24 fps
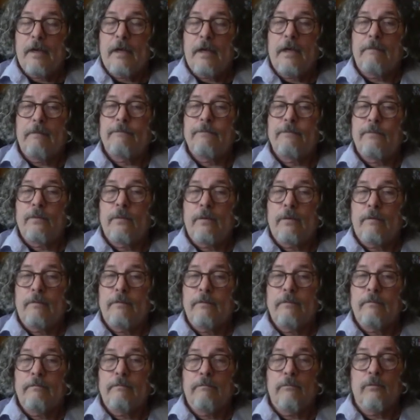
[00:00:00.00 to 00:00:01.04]
for a
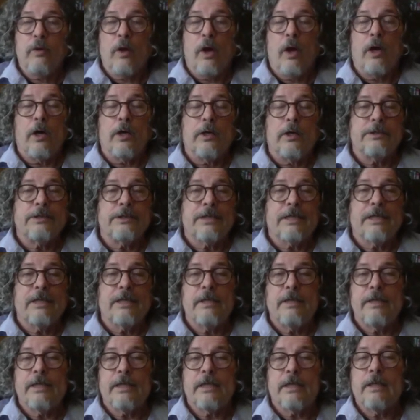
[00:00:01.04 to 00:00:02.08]
large
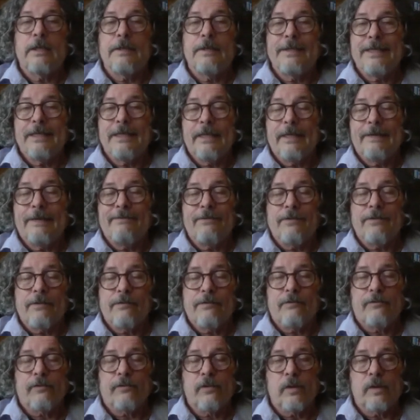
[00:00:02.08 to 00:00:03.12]
clinic on the 11th
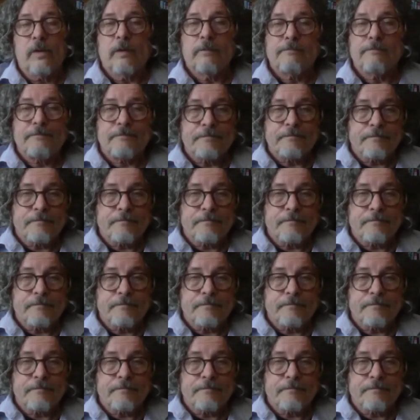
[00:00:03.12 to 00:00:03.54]
floor.